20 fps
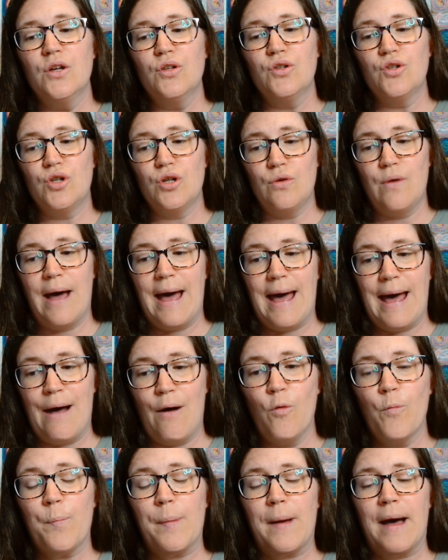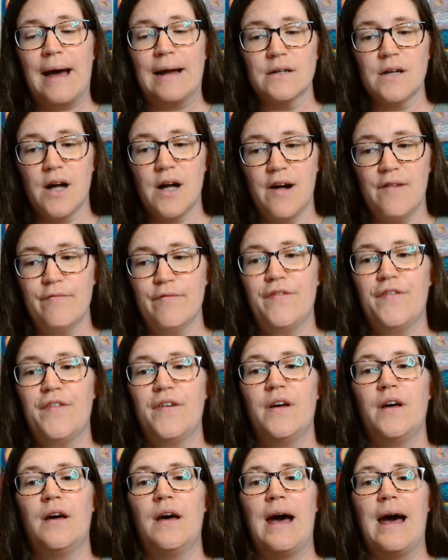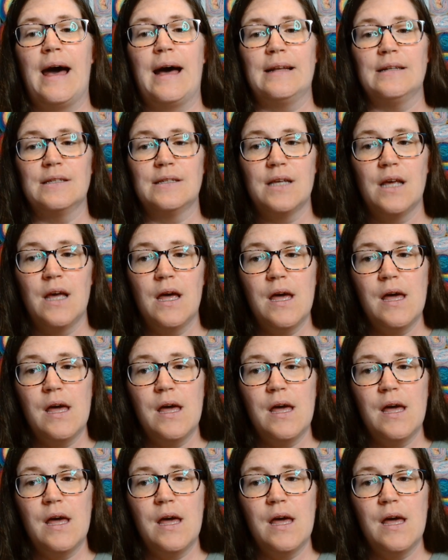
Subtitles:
to help and comfort and